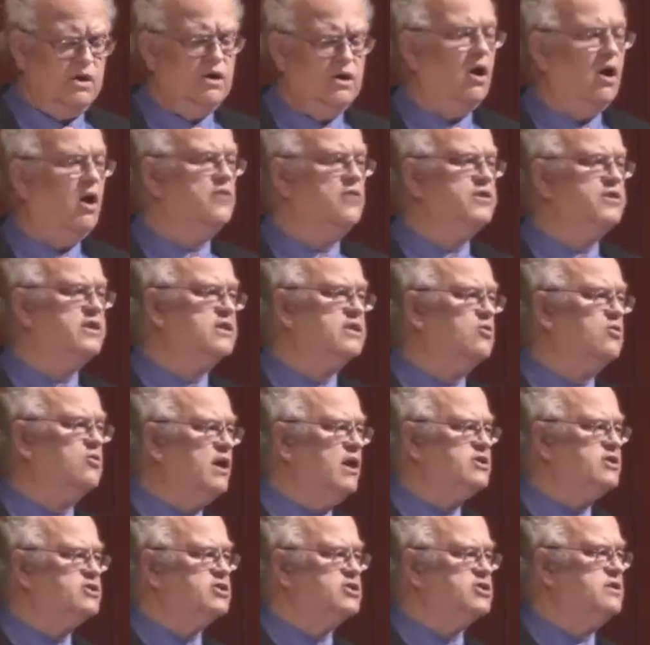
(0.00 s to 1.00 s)
All these
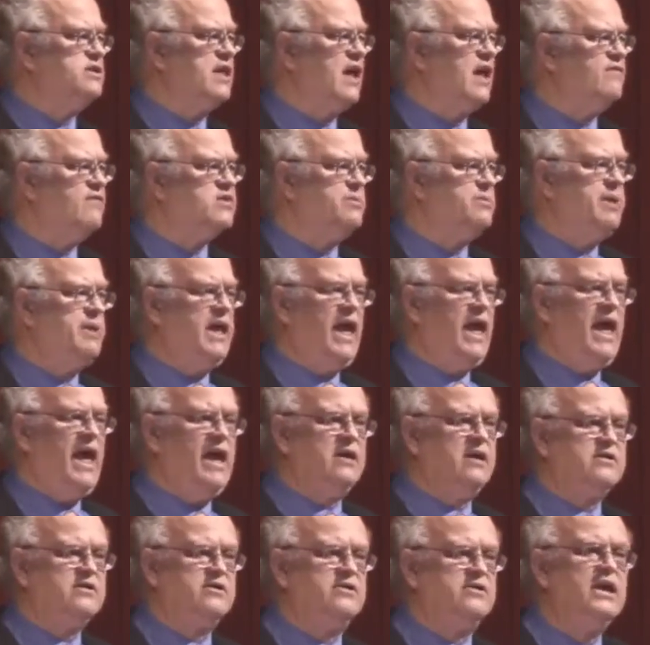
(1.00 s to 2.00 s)
questions have to be
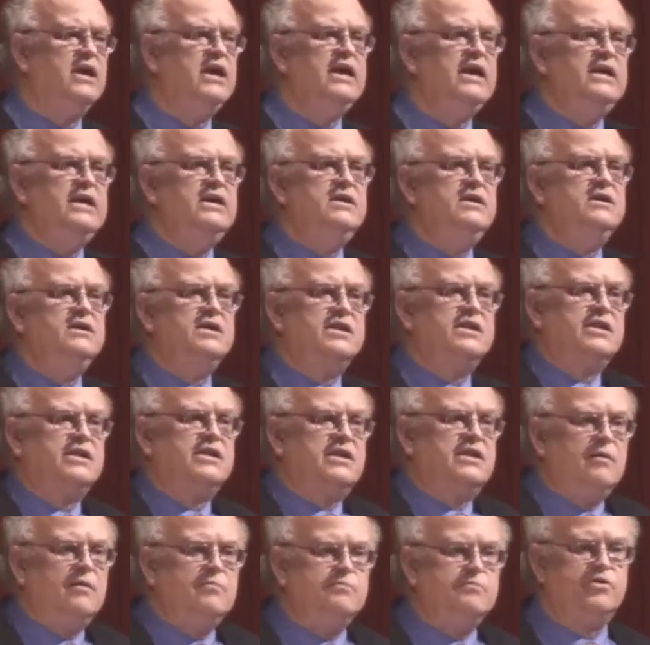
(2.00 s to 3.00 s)
answered in
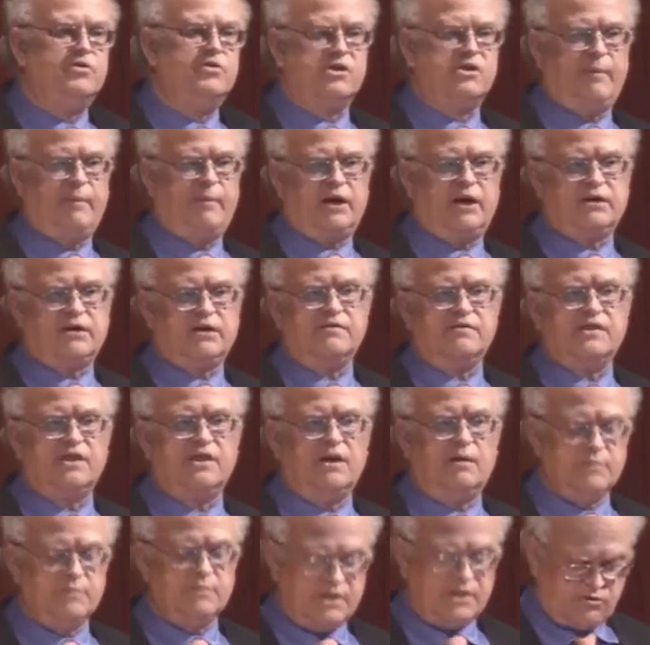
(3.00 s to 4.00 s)
some perspective,
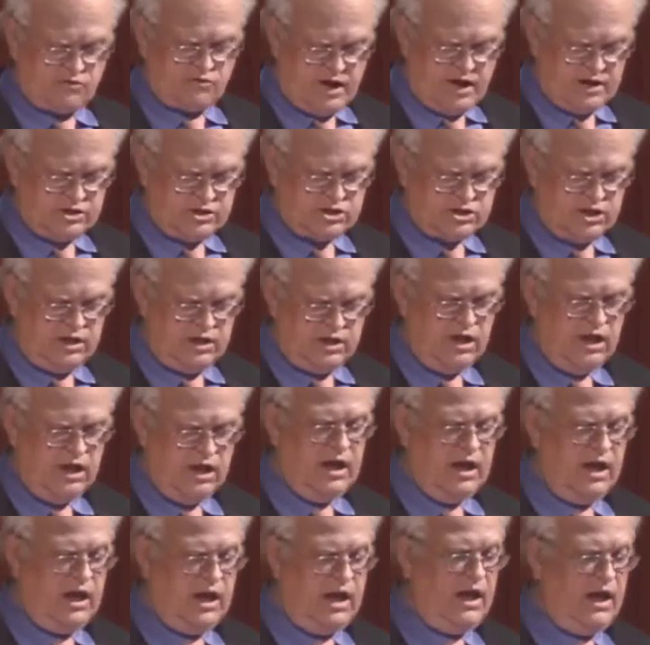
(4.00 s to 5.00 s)
some strategy,
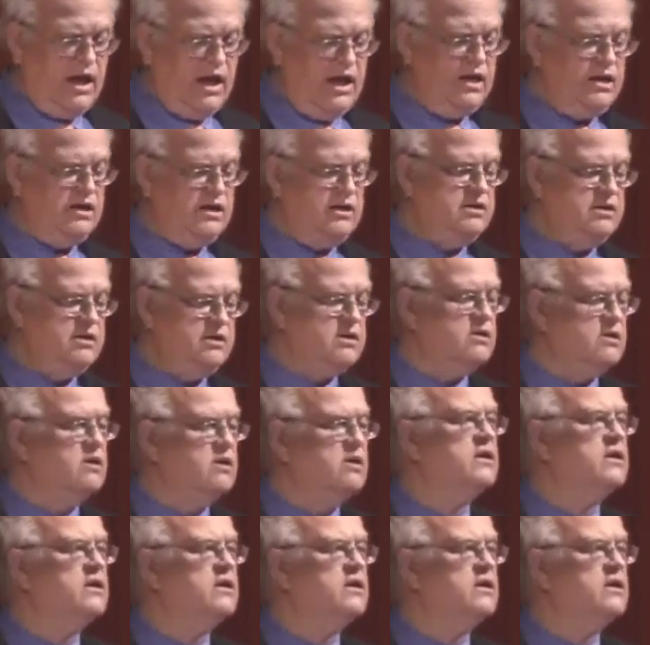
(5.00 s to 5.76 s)
and